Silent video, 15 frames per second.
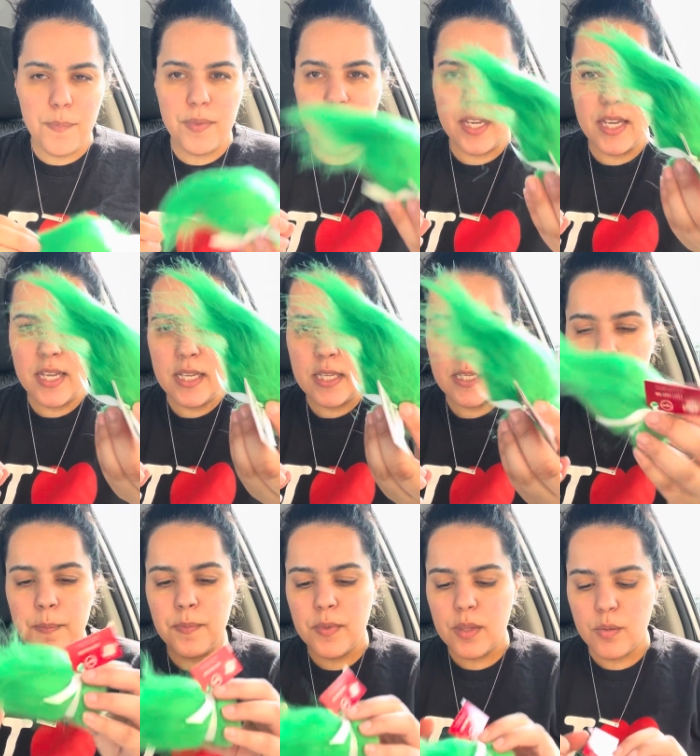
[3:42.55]
these.
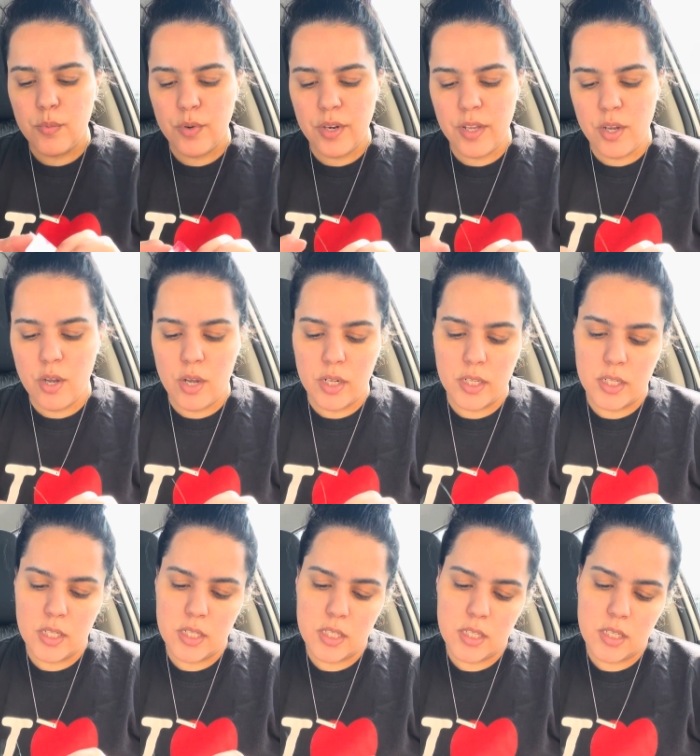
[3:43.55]
What are they calling
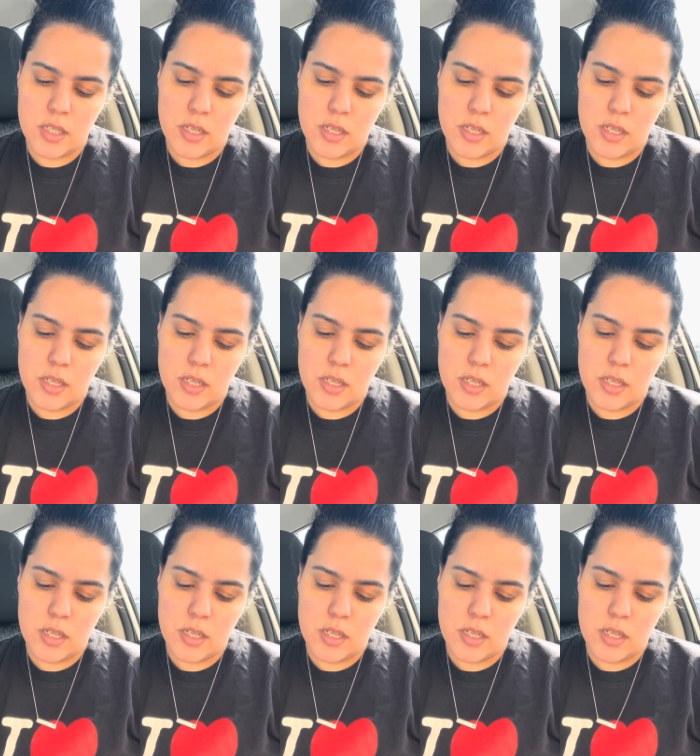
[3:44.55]
these?